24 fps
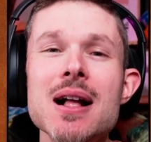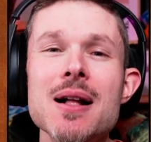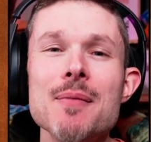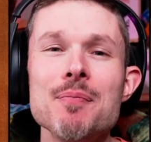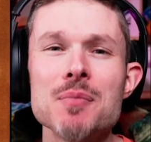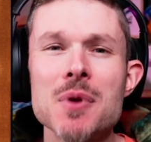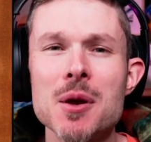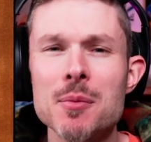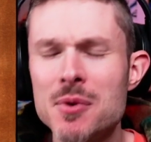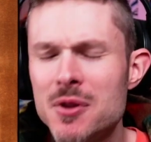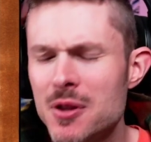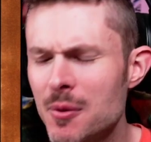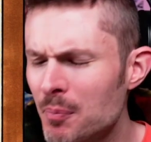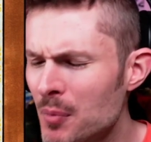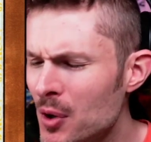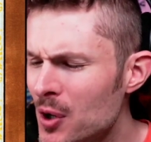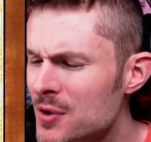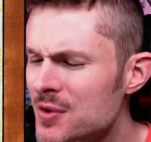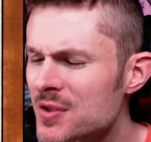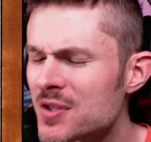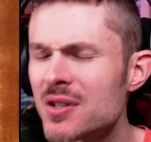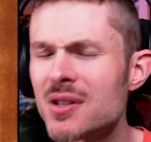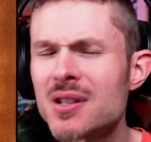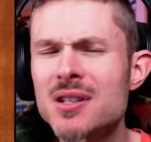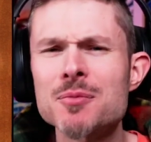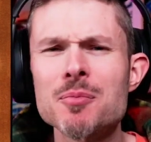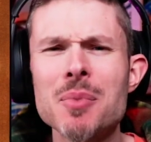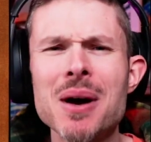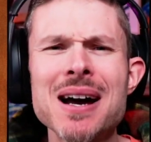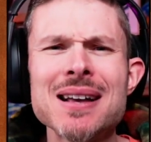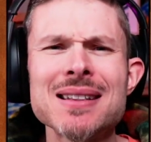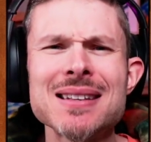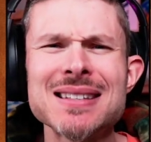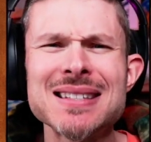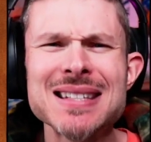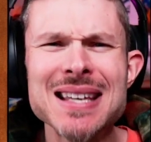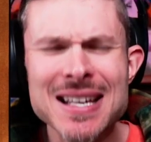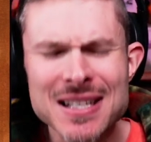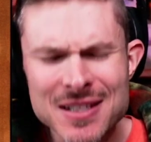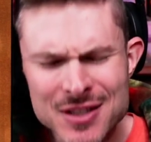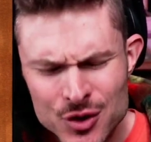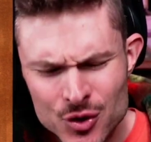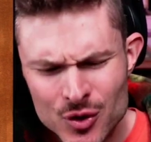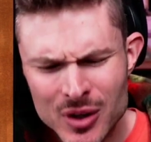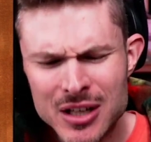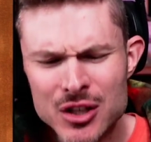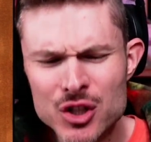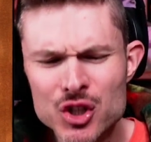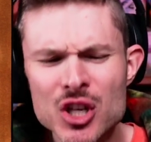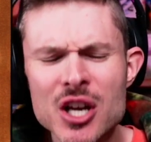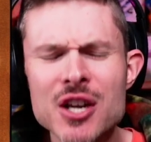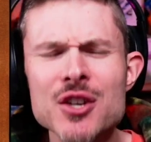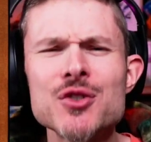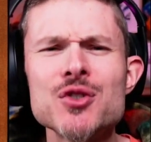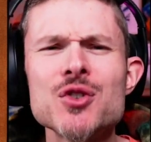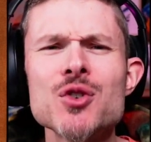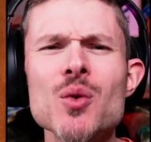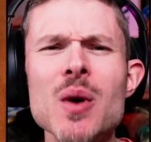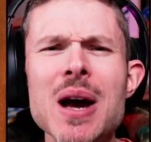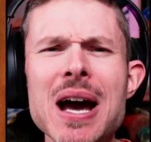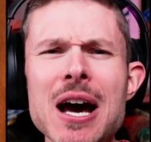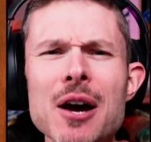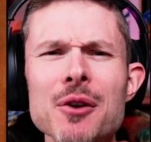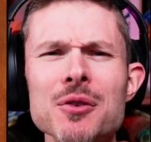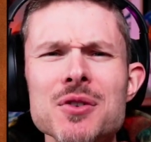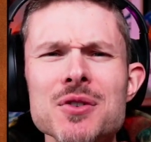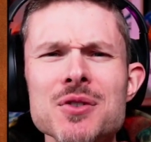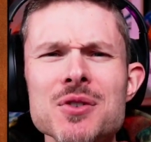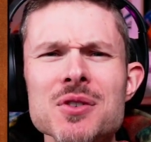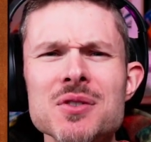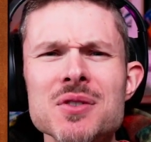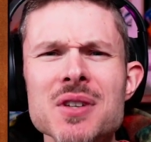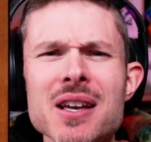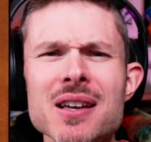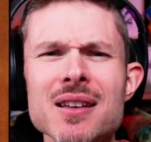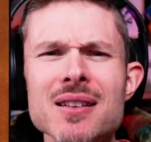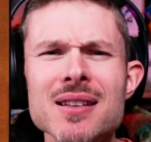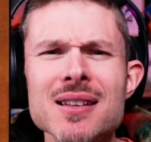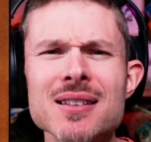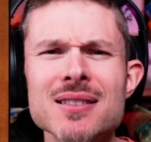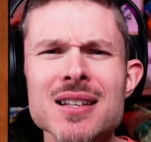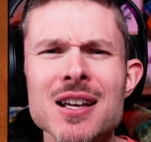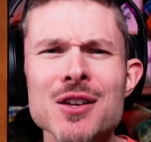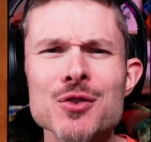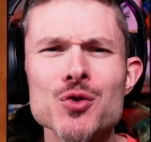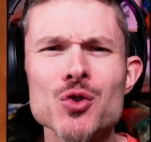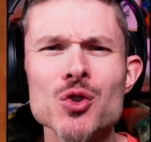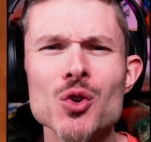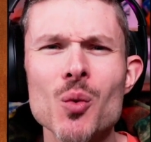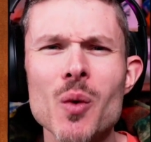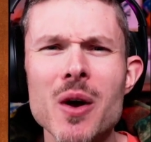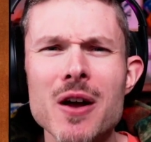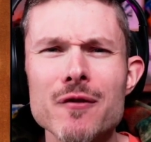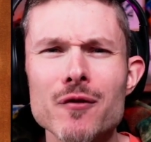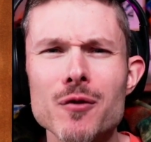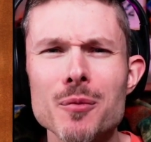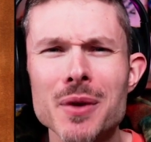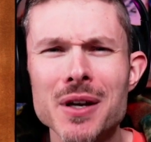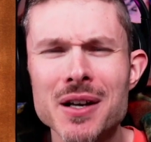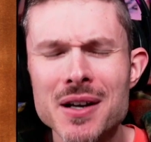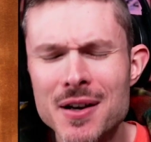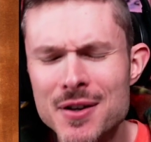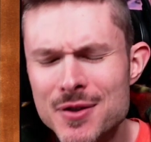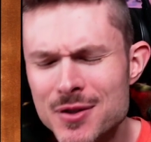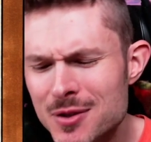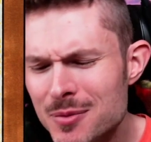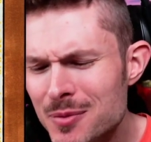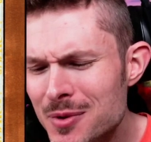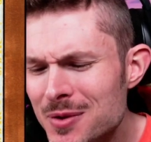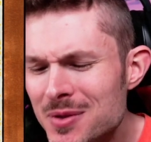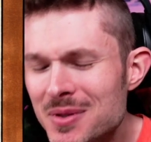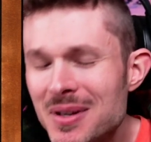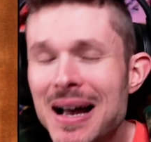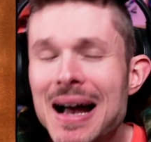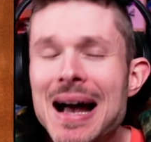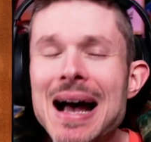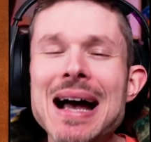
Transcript: Maybe the person that's behind the desk trying to chase you out because you're taking the attention away from the customers.